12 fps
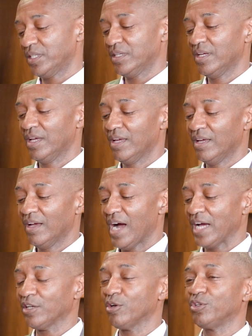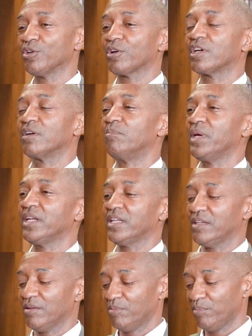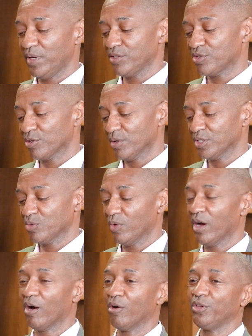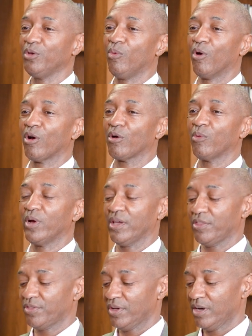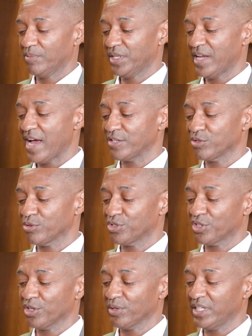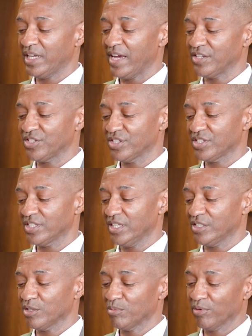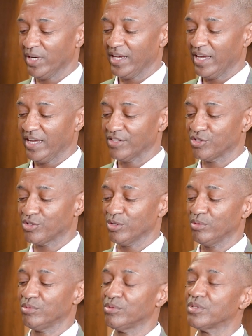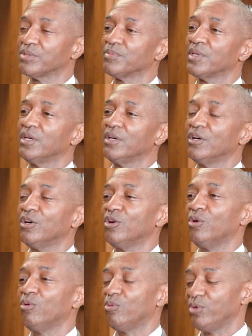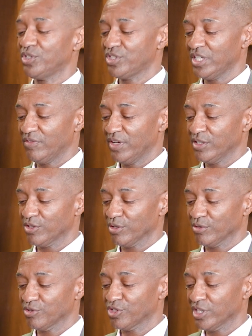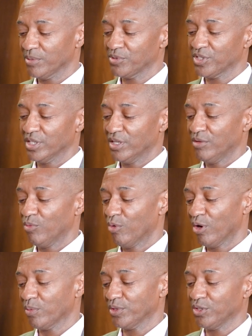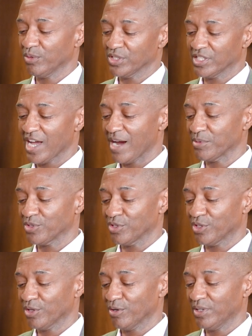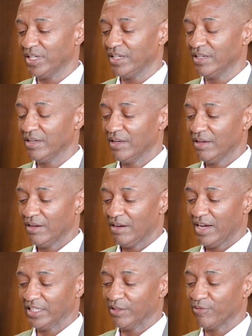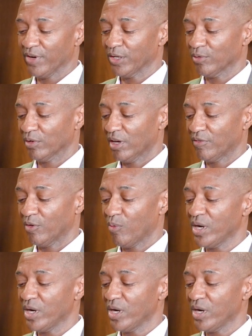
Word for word: And I know you're a committed mentor as well. You work with the National Security Agency to bring in students who receive internships and work with you in cybersecurity at the federal level.